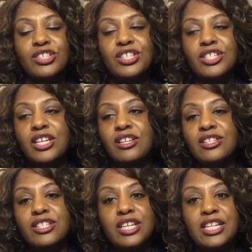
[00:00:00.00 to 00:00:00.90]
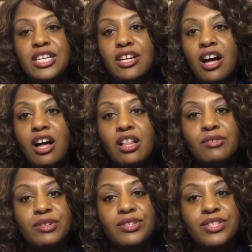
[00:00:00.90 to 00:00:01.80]
She tells Nene all
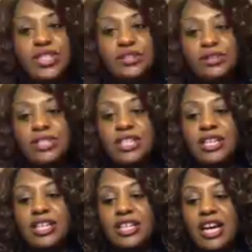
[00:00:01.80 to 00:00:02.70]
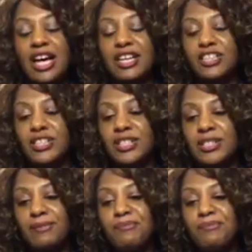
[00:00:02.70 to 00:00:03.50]
of her secrets and concoctions.